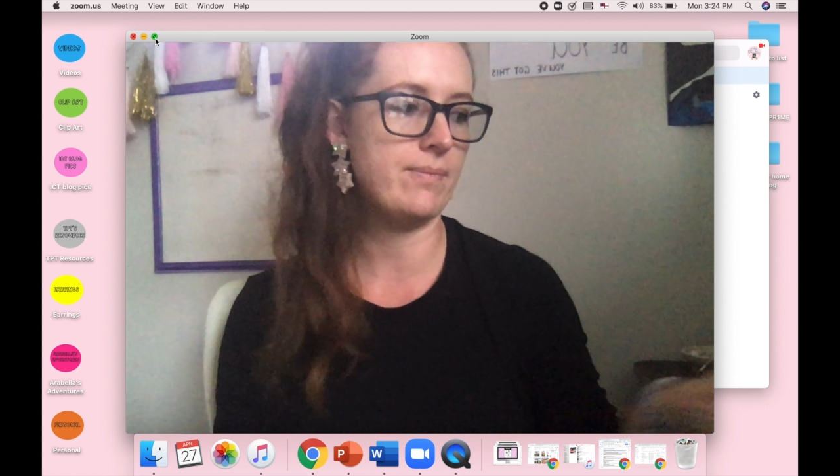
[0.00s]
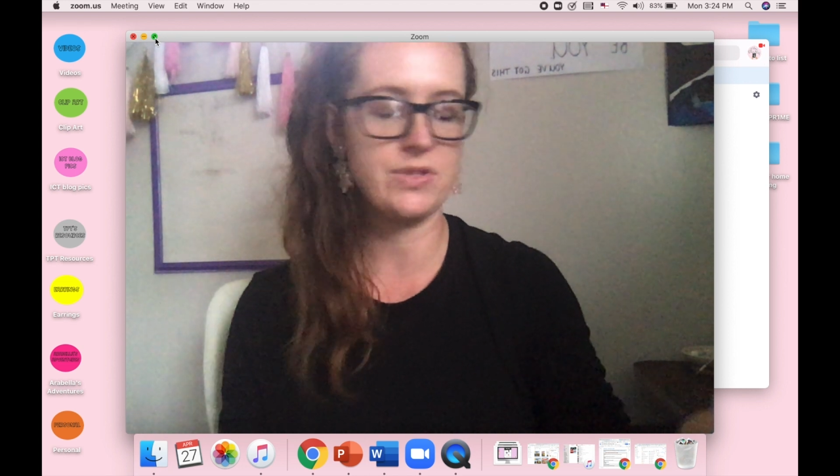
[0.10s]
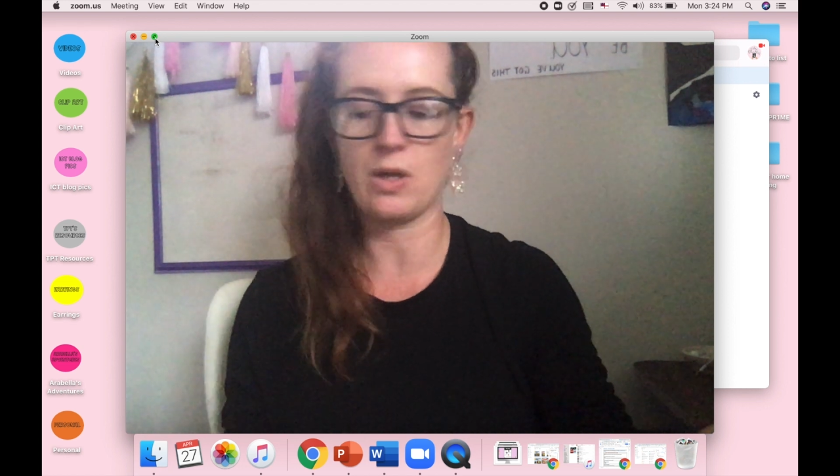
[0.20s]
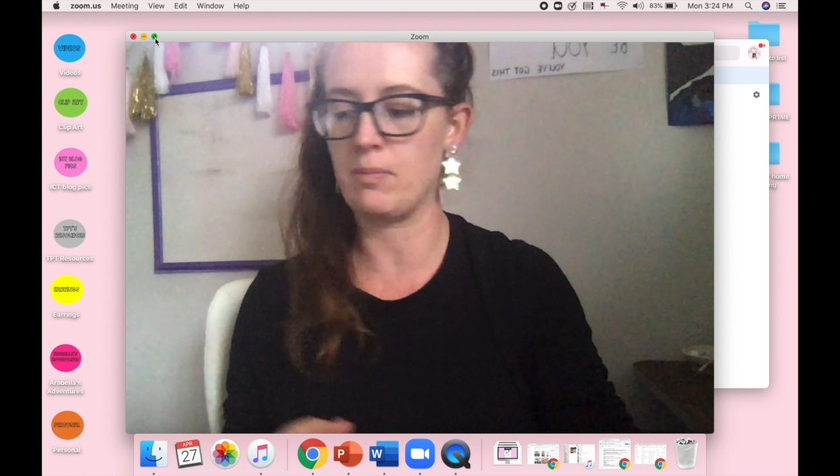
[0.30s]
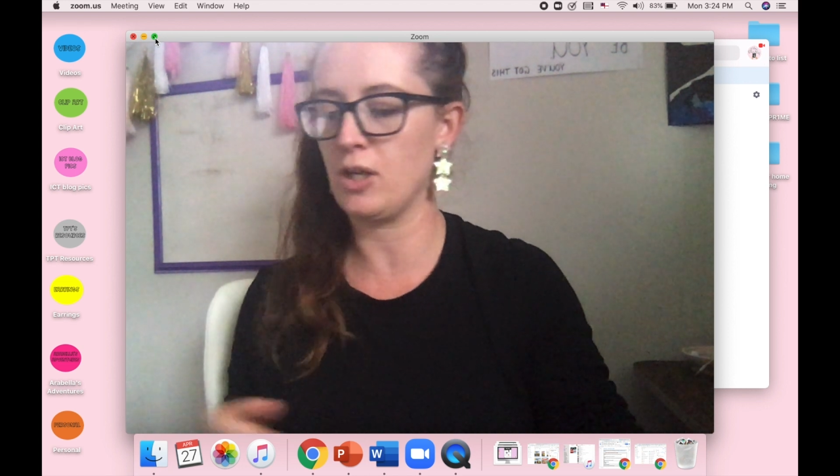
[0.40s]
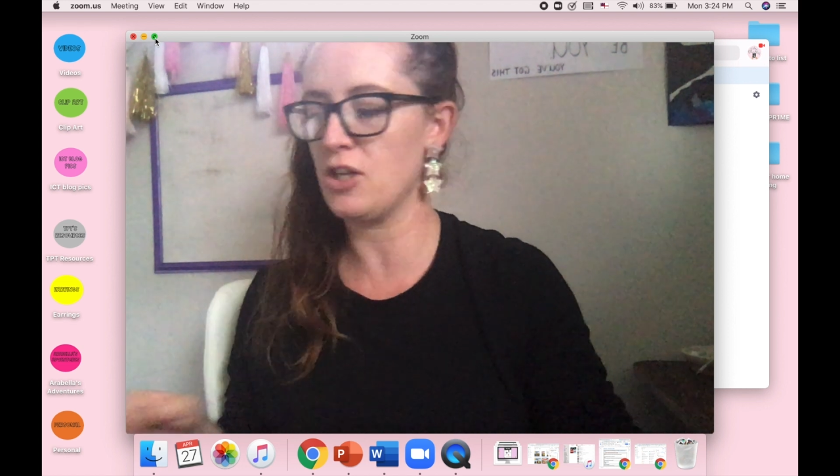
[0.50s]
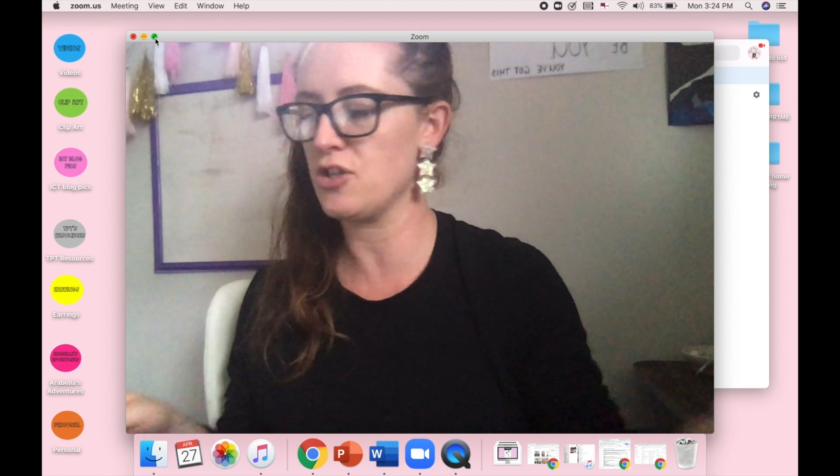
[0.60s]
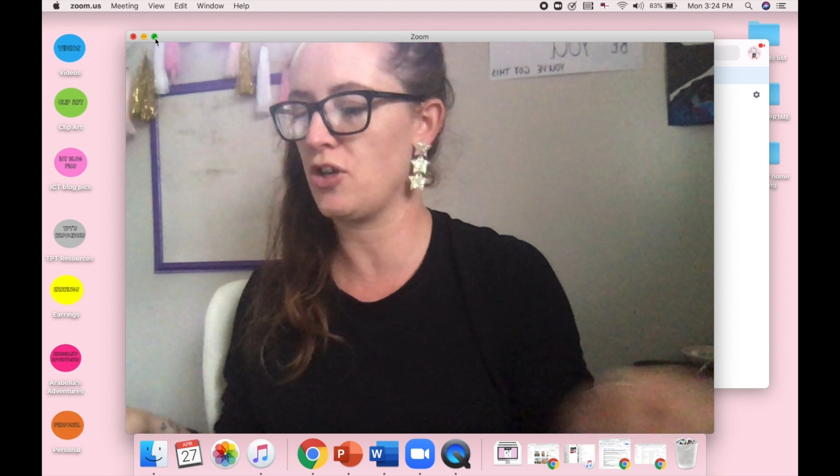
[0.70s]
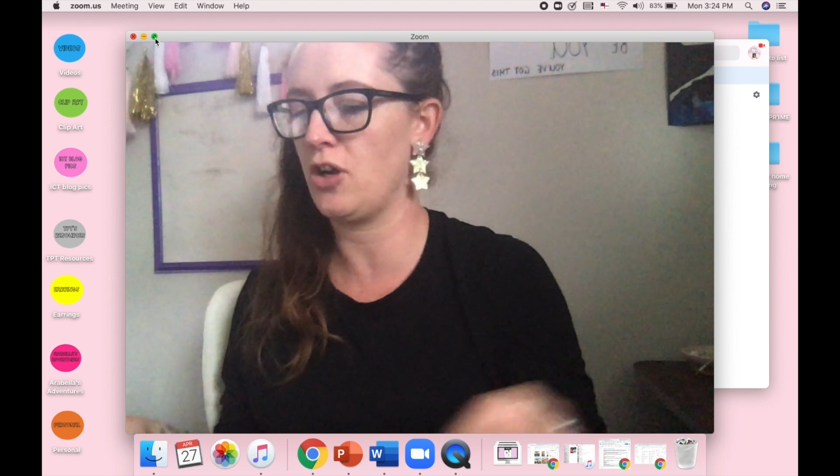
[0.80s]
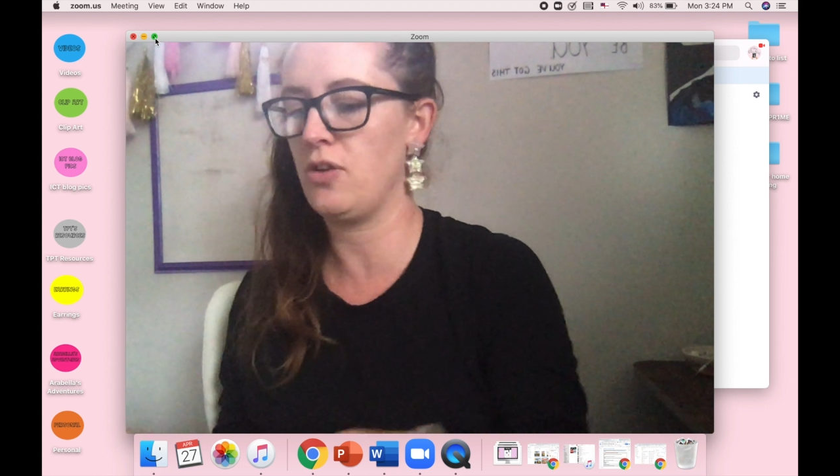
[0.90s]
So I'm going to
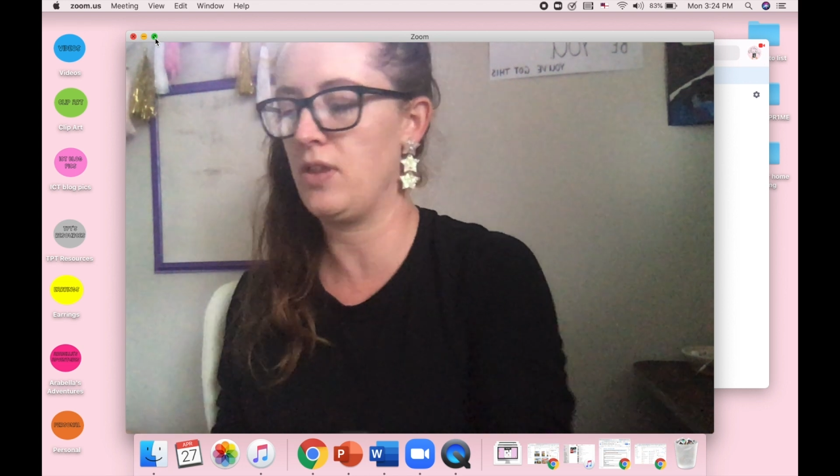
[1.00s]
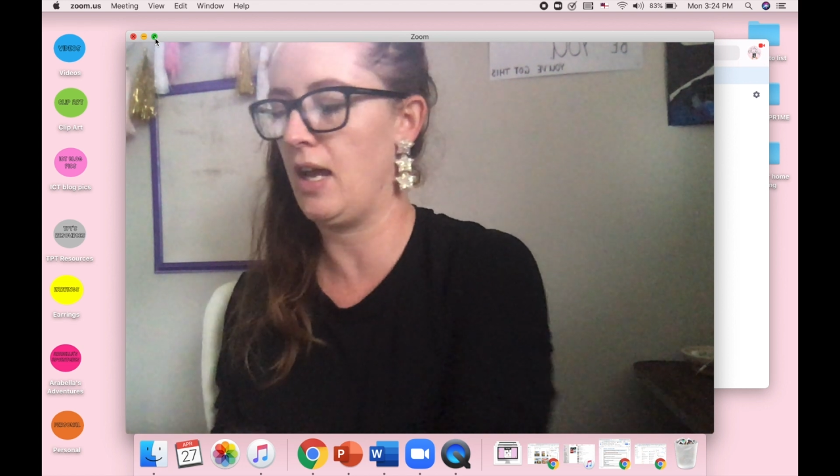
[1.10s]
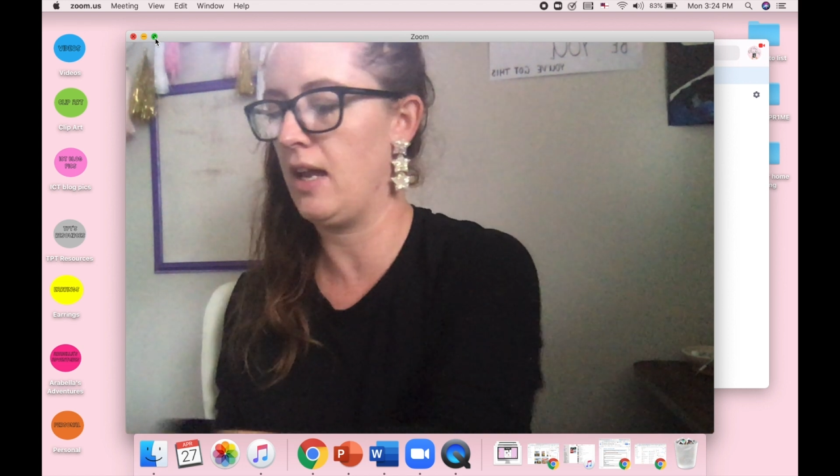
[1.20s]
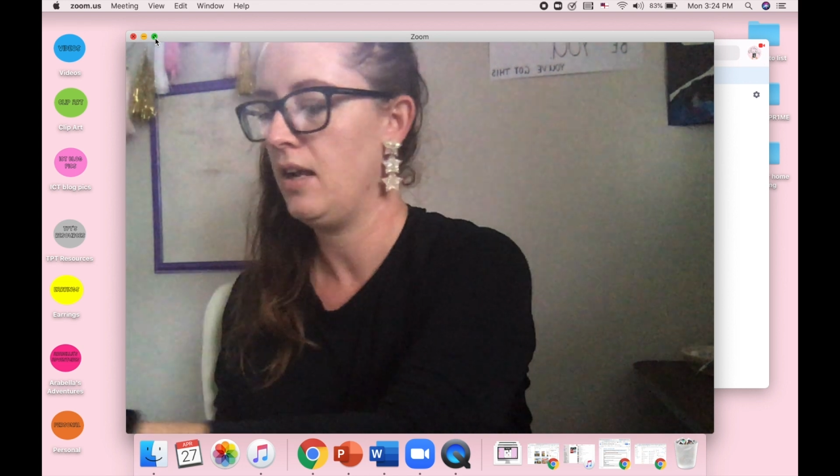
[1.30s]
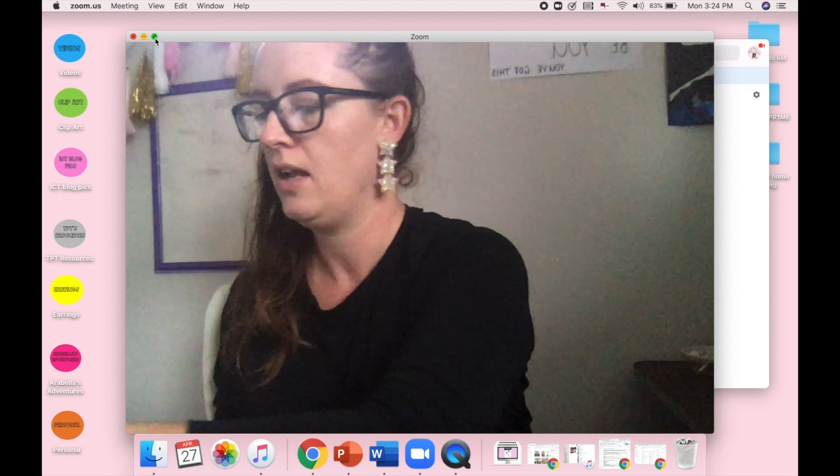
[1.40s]
show you that